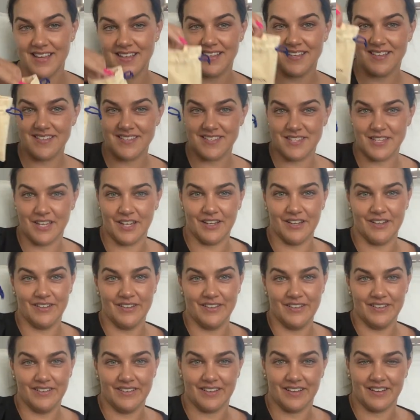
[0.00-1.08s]

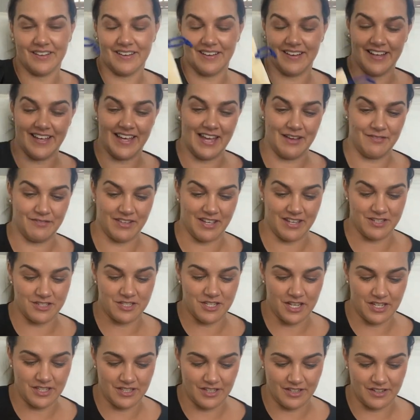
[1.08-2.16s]
So, I have
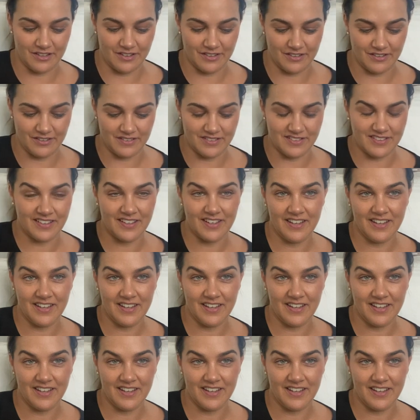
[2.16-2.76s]
continued.